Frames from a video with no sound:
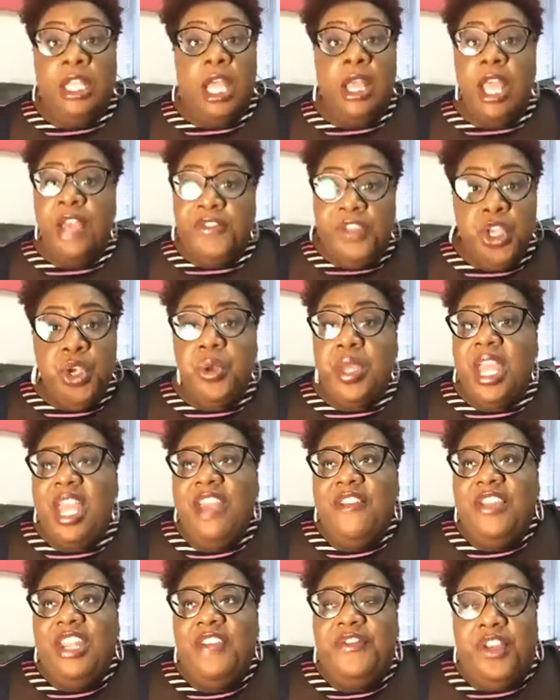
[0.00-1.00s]

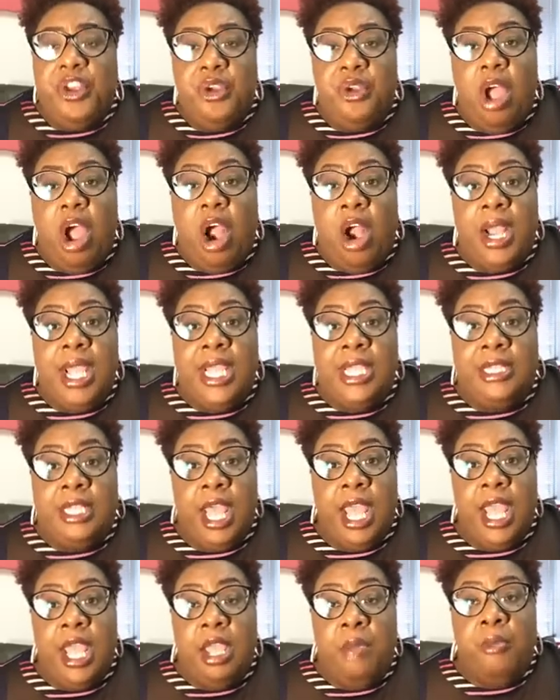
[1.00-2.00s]
even if you are in
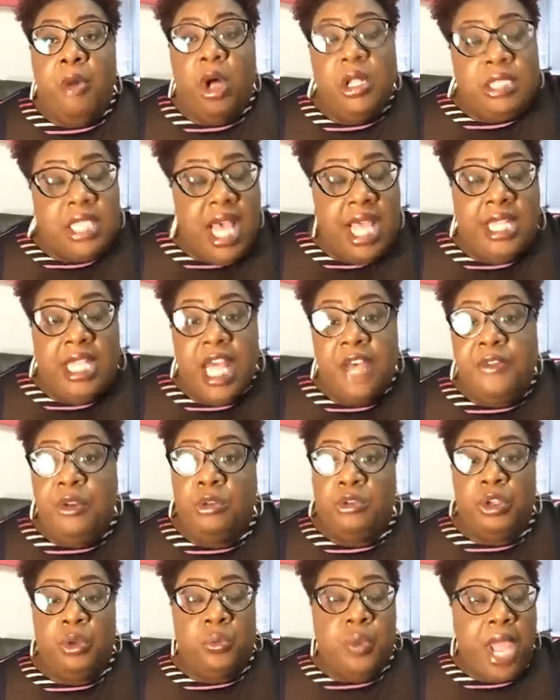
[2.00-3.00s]
a multi-level
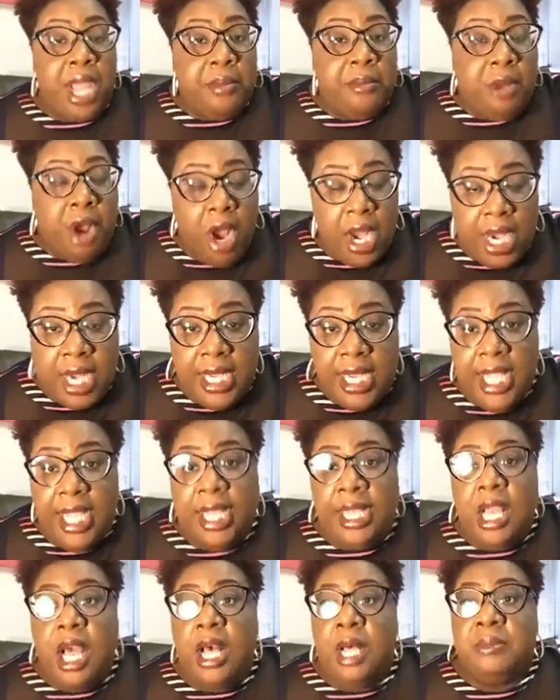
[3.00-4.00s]
direct
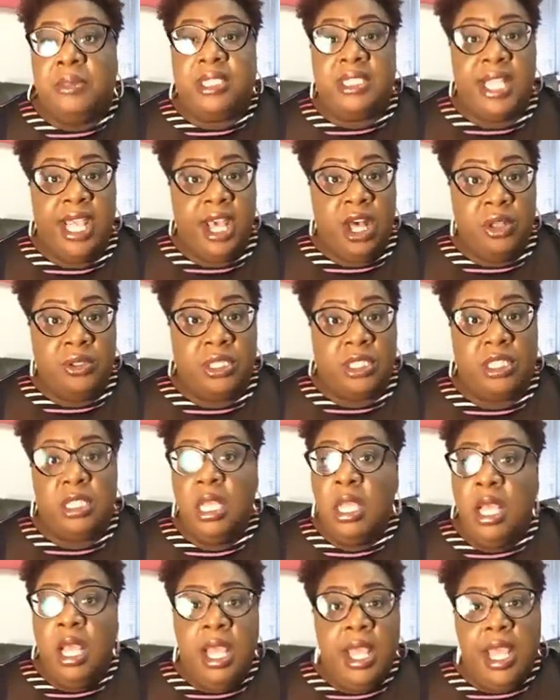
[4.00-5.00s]
marketing sales
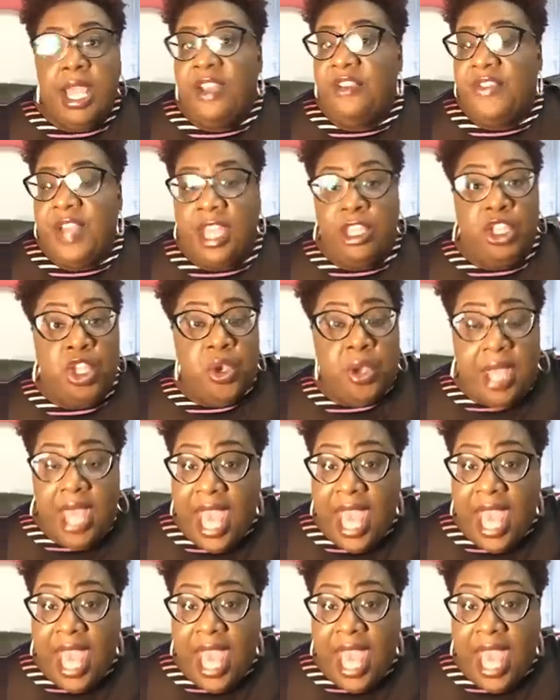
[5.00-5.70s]
event, you can